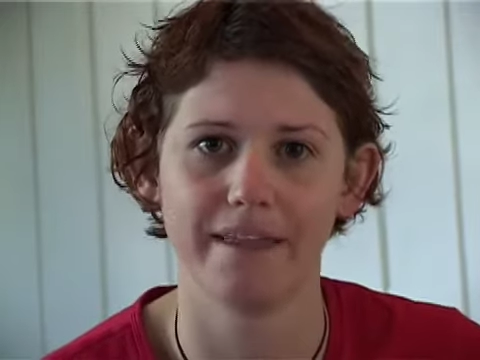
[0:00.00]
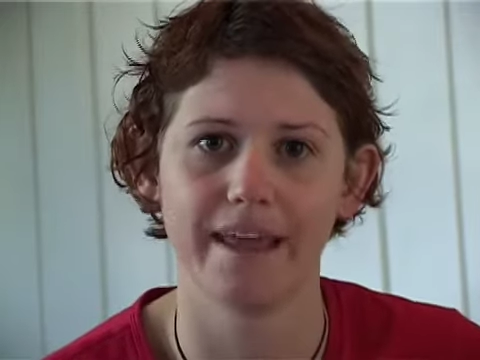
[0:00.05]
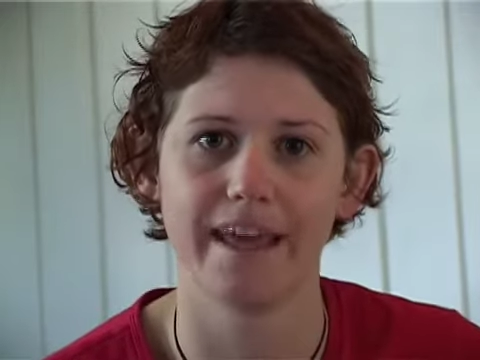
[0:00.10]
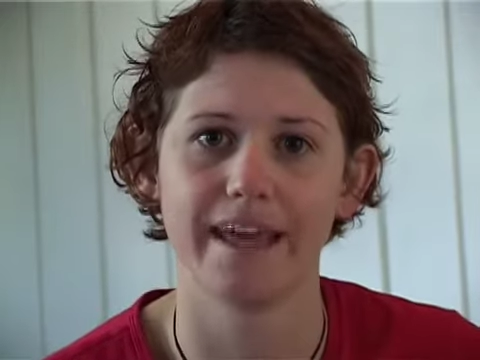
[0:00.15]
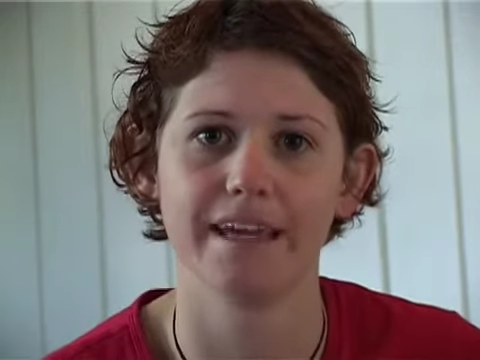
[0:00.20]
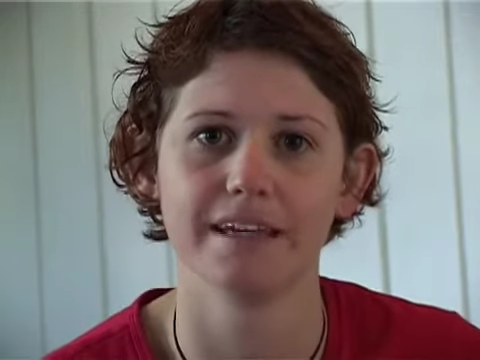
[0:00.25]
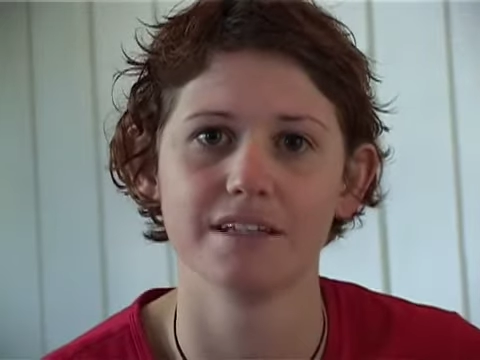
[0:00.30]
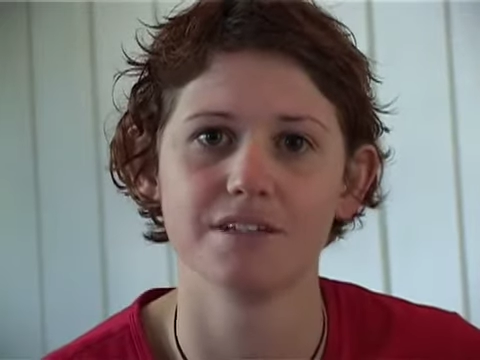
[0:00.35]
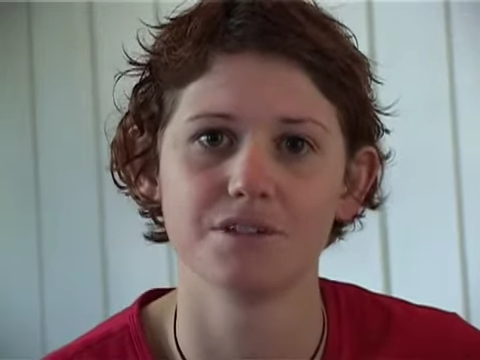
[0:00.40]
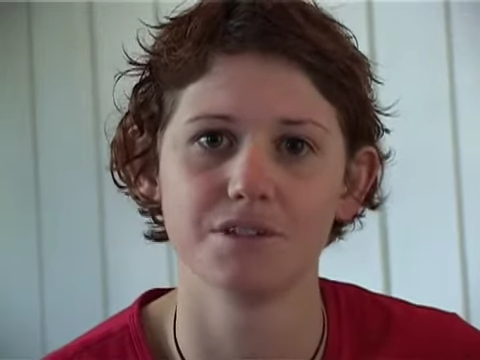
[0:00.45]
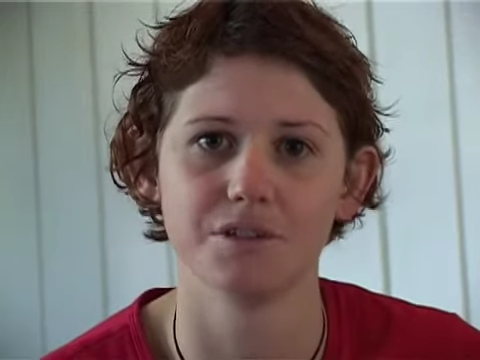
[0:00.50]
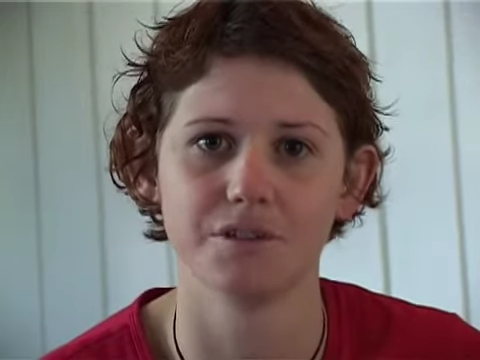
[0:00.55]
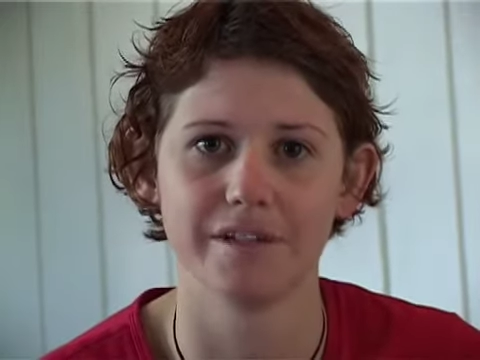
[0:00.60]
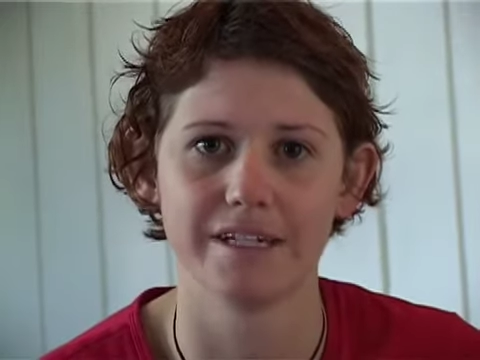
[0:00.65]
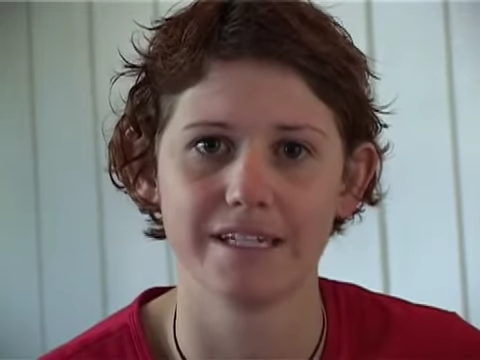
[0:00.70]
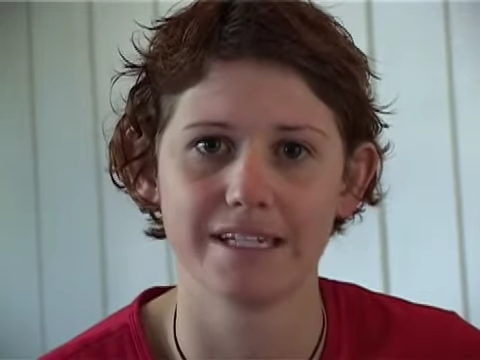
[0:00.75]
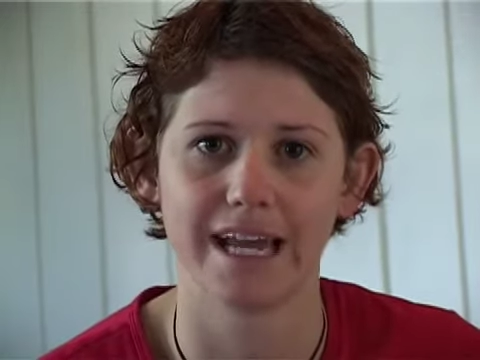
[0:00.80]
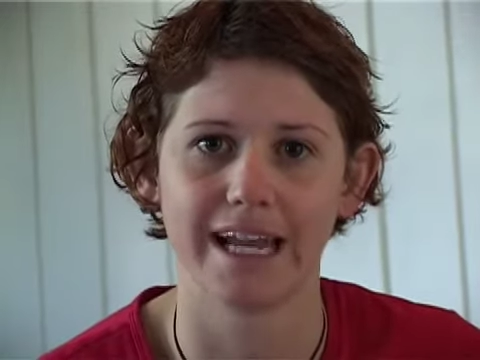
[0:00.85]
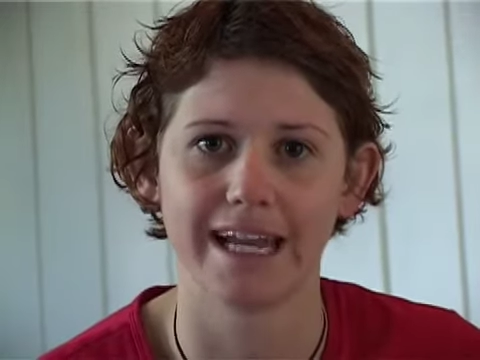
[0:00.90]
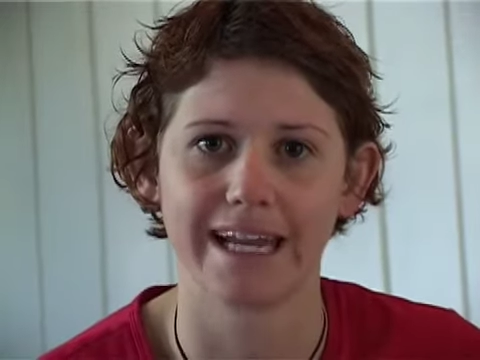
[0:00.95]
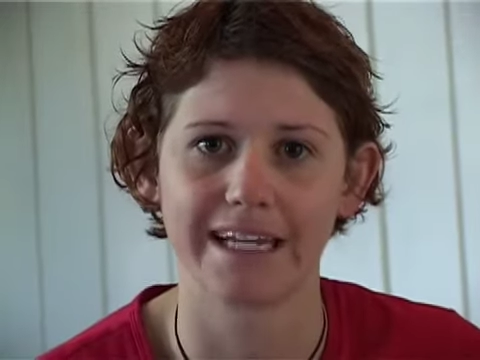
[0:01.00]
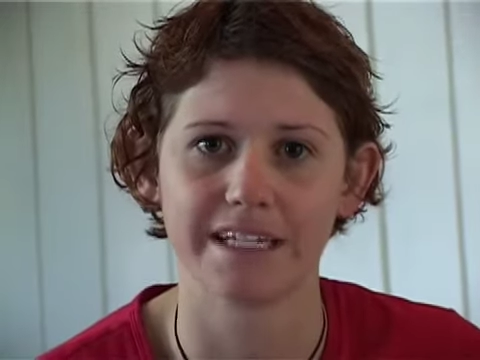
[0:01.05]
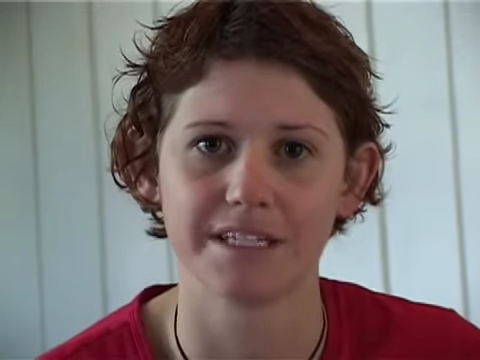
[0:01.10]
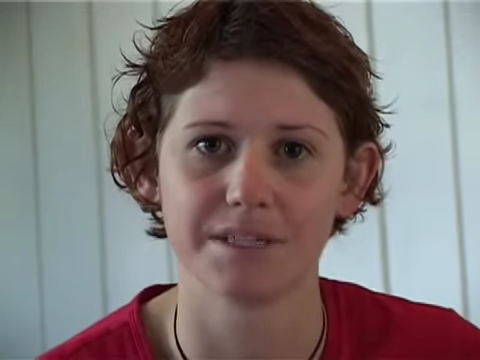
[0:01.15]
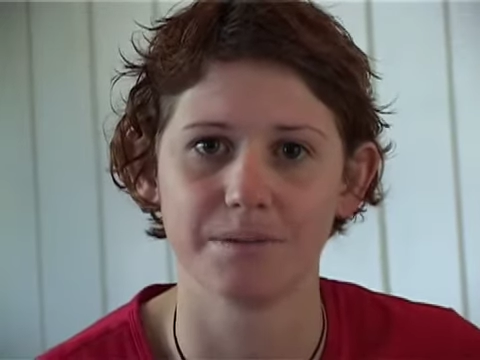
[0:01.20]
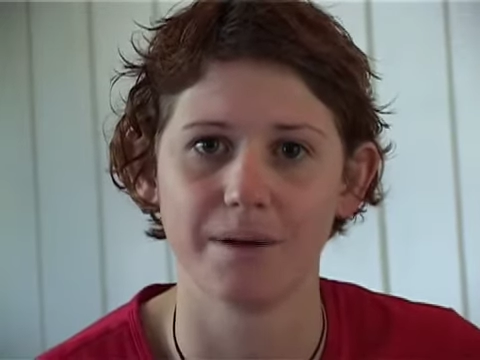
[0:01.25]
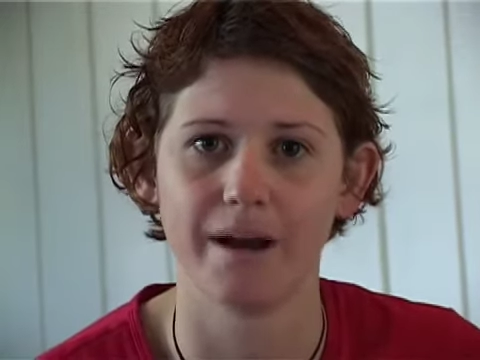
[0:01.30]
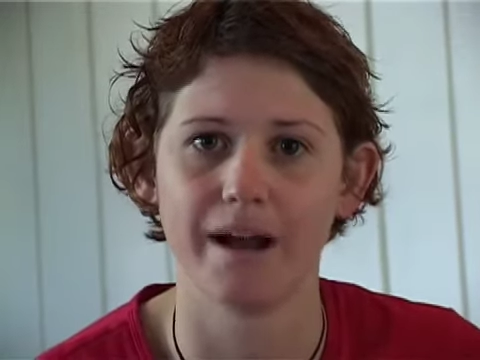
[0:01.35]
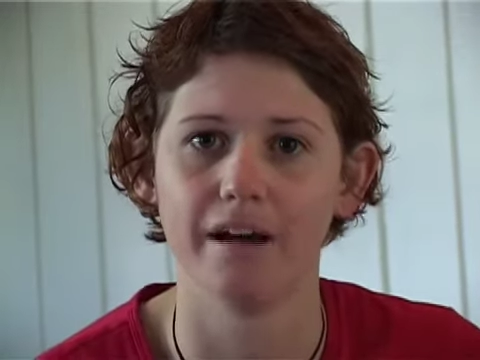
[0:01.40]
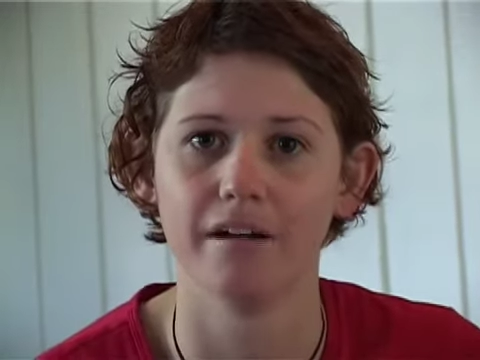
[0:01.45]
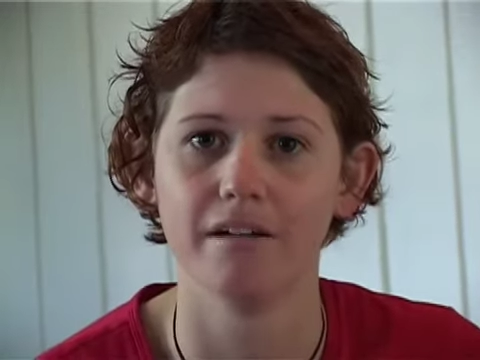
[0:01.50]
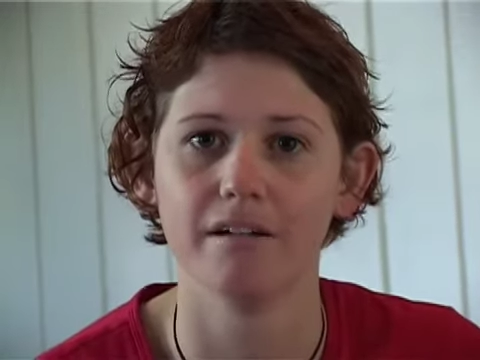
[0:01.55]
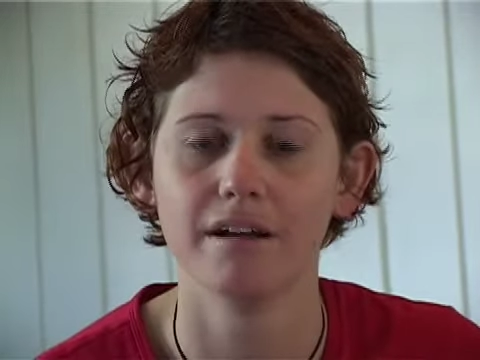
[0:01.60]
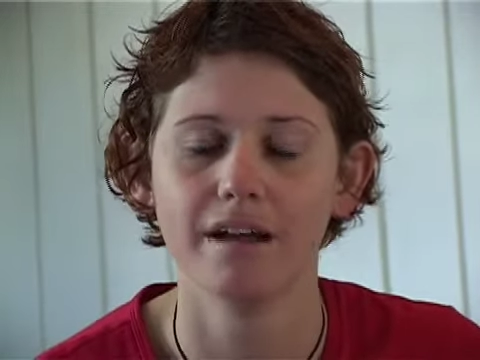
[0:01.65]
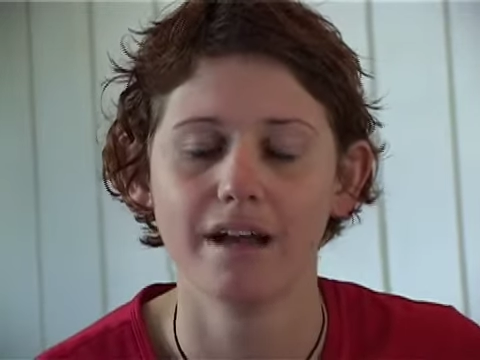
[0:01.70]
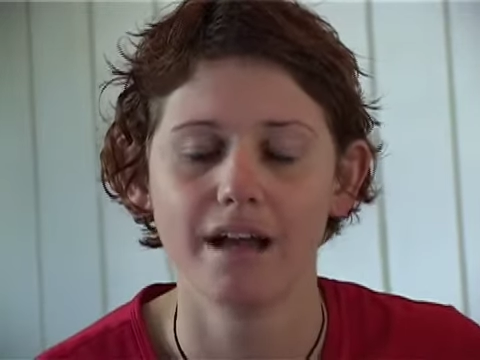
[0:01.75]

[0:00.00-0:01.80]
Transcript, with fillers: their storytelling as well,